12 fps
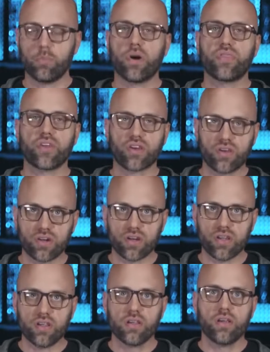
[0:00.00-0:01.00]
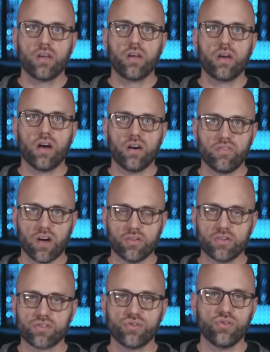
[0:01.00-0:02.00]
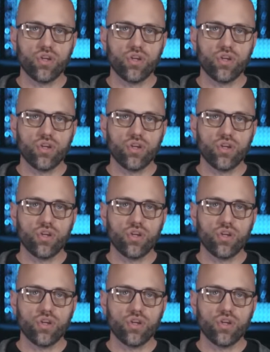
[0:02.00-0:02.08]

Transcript: but the good of others."